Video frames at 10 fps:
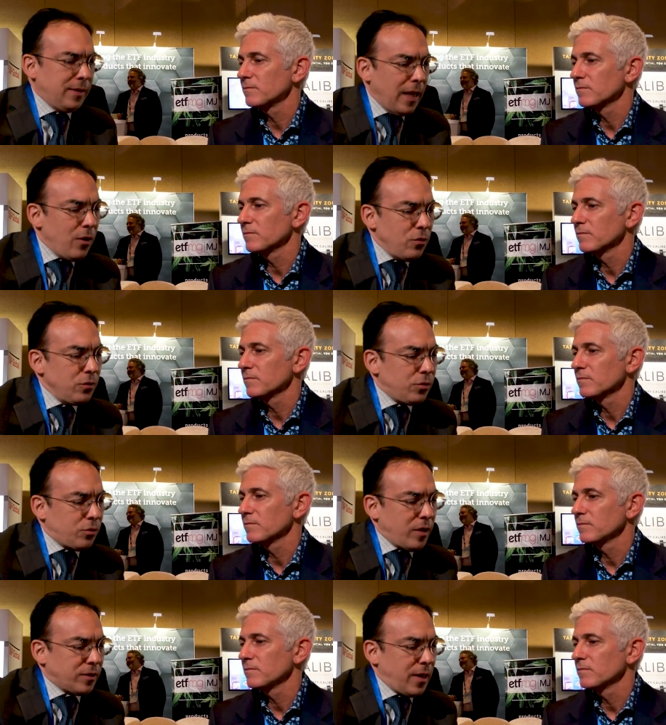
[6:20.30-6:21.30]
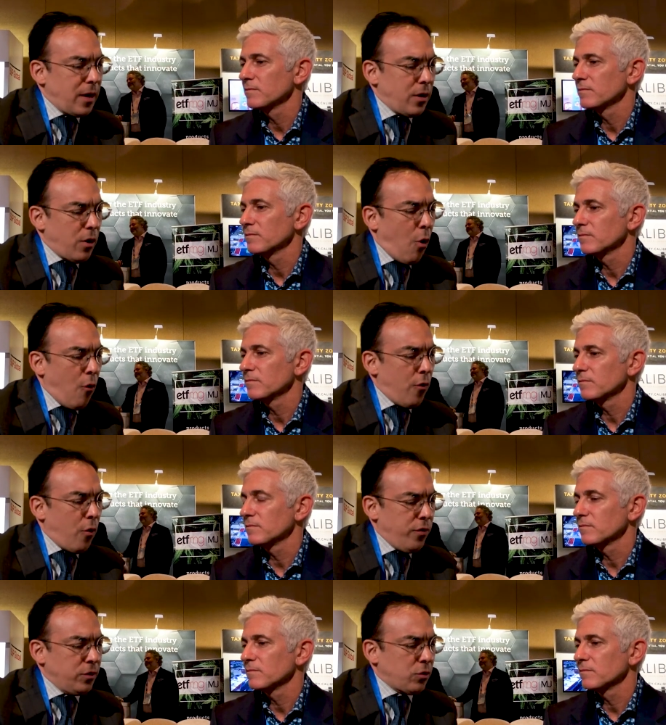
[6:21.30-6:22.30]
Speaker 1: they don't translate it, all,
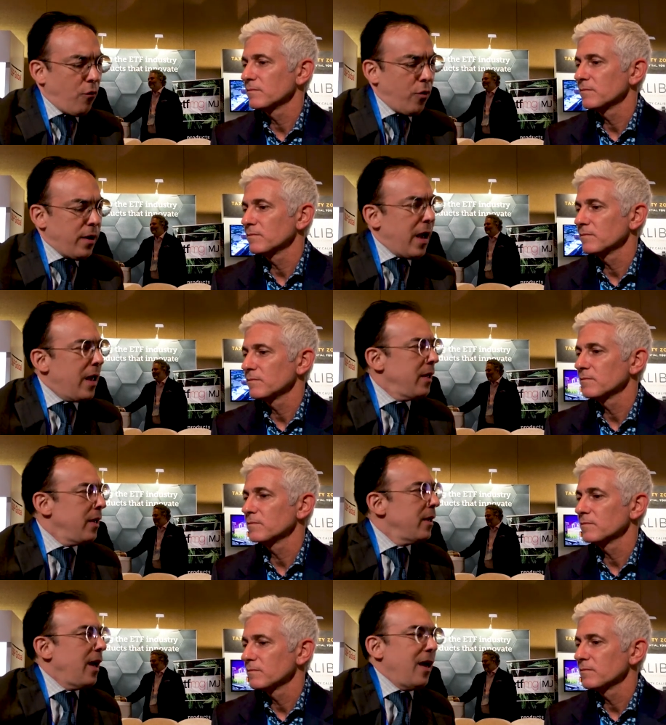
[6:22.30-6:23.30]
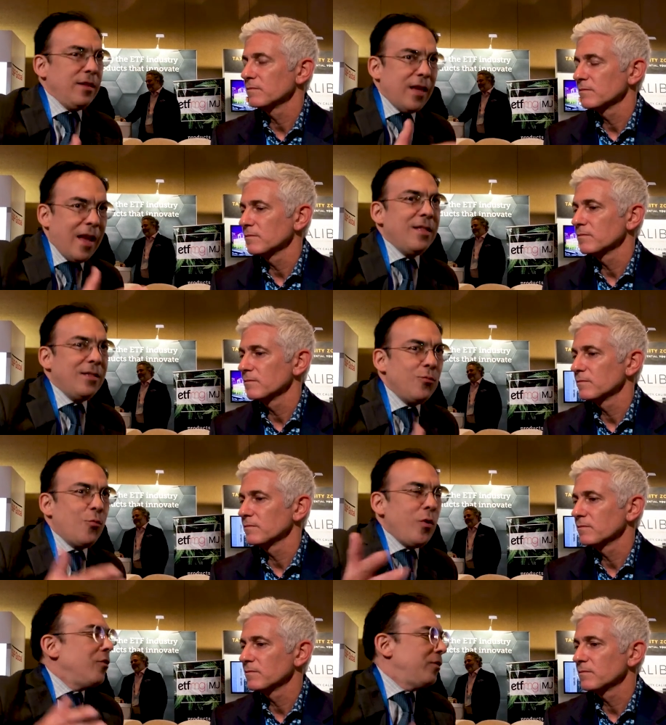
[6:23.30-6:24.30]
this overnight. And, and
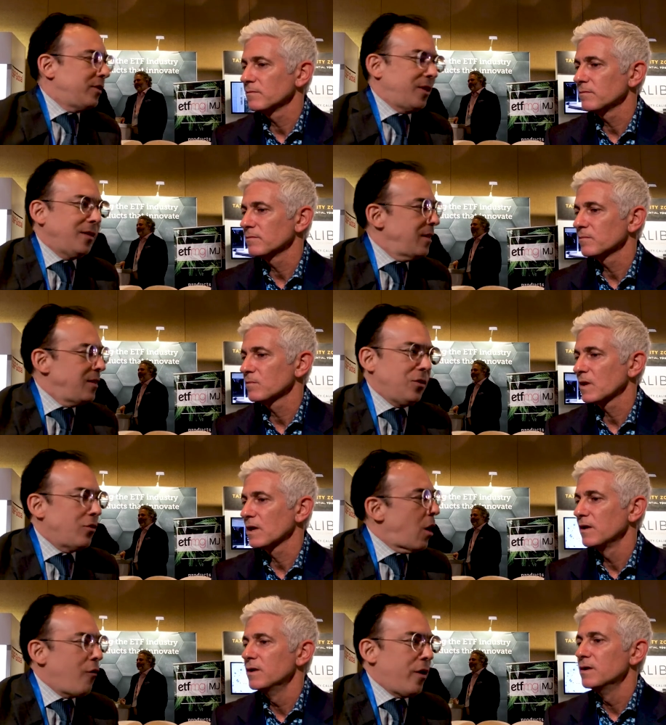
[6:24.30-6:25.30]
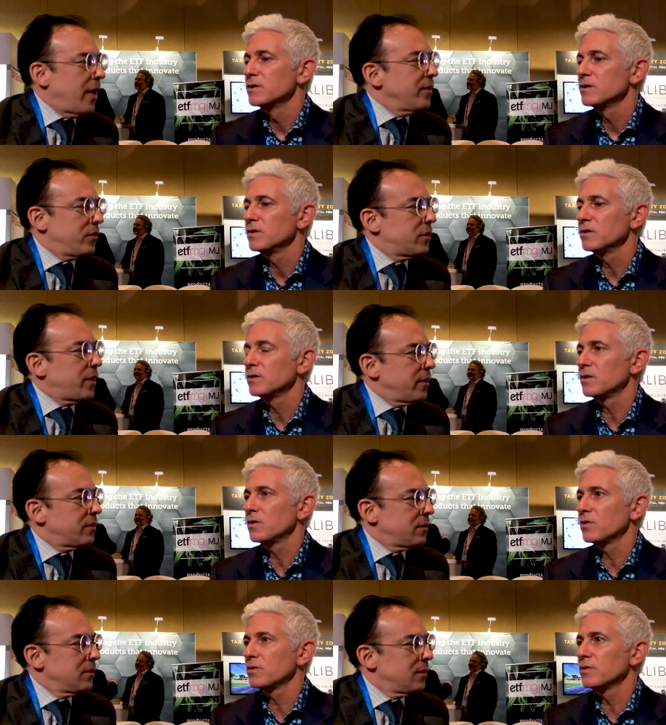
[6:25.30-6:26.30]
we understand that this is not an overnight
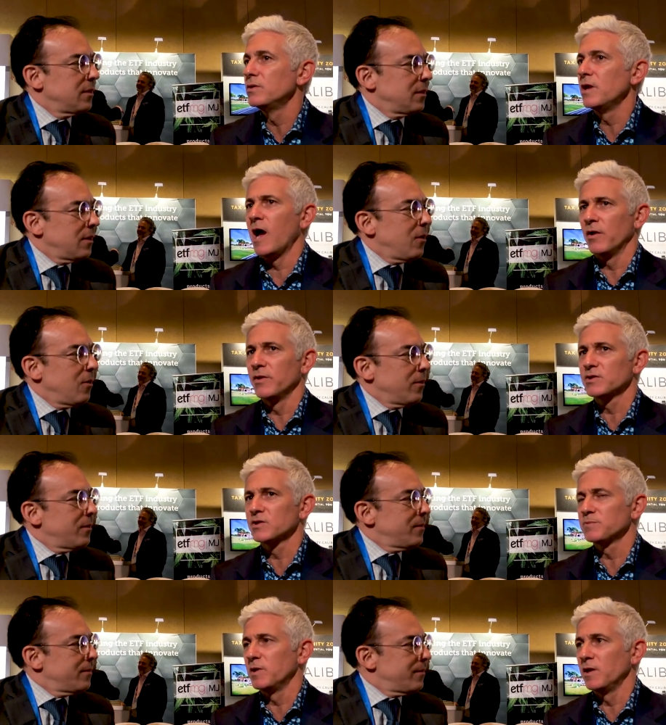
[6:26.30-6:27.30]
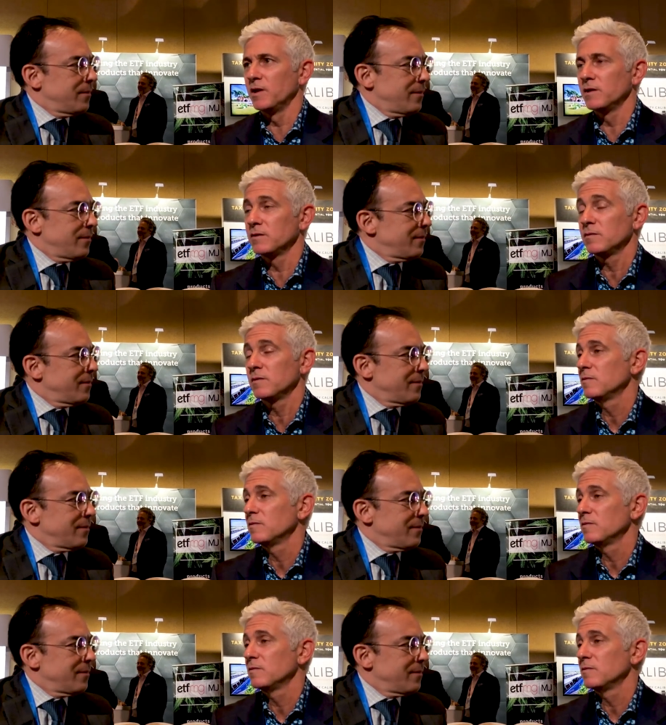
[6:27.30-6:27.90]
success.
Speaker 2: No, this has been,